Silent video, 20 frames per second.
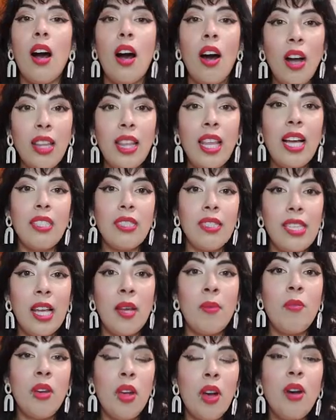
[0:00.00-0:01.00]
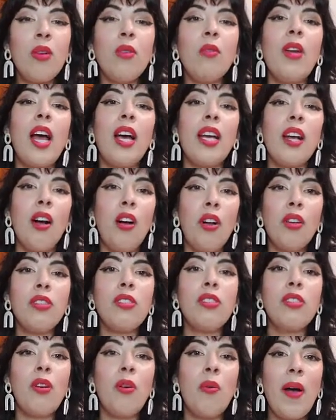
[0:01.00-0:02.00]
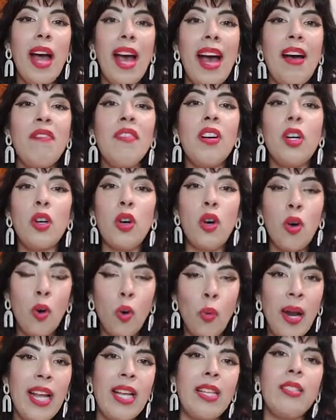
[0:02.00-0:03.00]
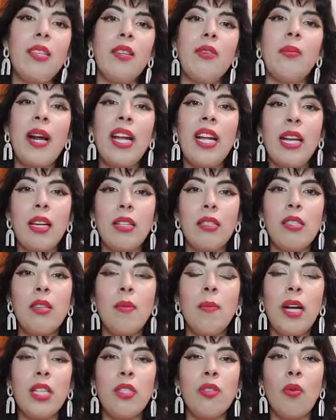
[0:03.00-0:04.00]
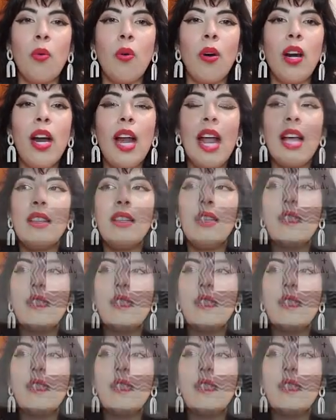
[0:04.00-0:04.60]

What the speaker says: On that same note, I also have a crate right next to my door, and